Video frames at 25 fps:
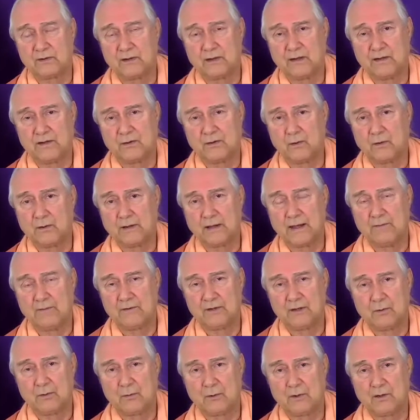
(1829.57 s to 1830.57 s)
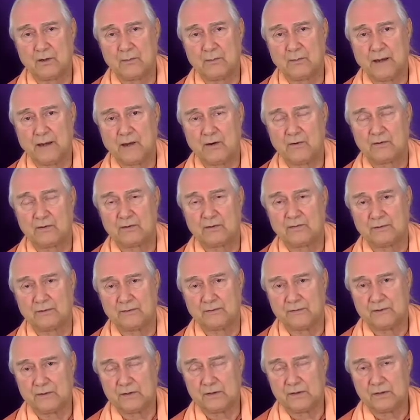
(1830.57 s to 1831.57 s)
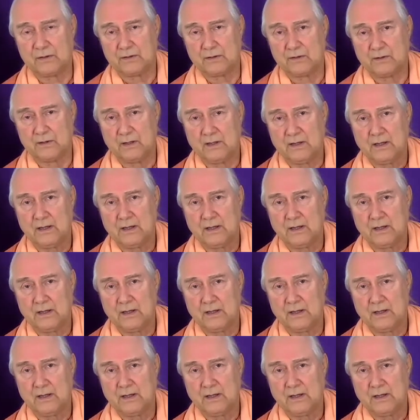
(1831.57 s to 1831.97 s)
and don't have any real power to fulfill you.